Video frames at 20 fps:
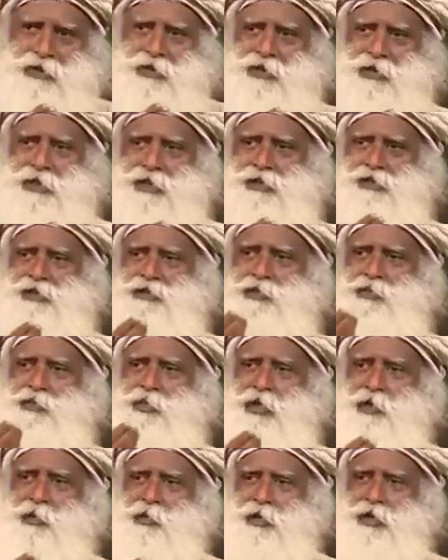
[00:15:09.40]
days to
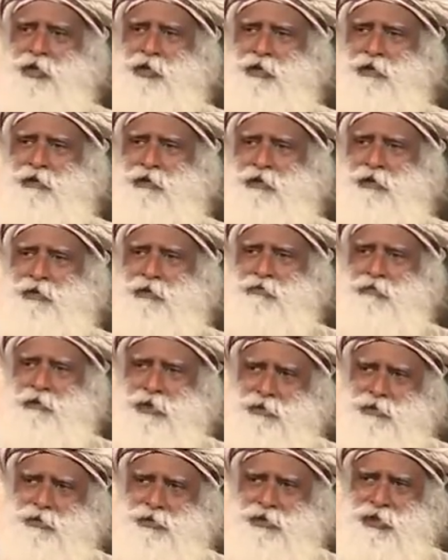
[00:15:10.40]
1 week by
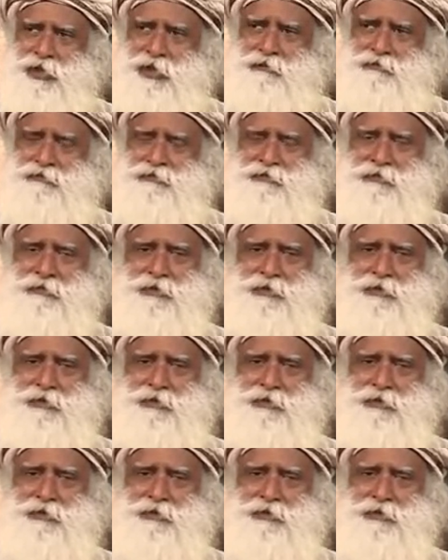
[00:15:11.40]
yourself.